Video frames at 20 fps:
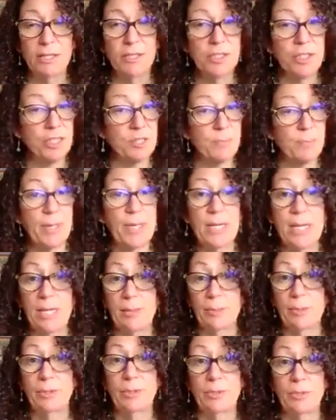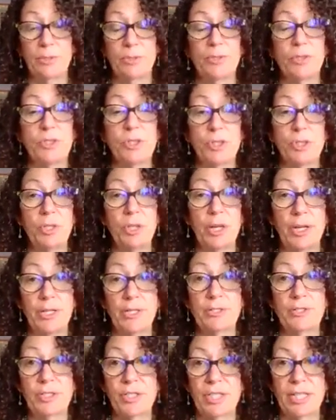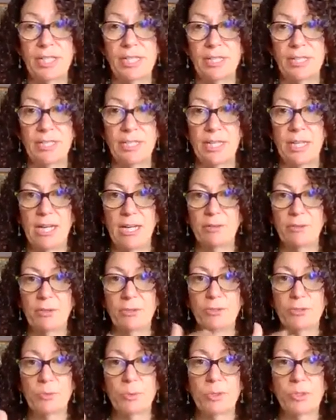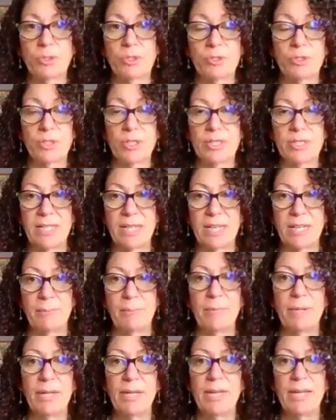just being able to understand how those words are the same.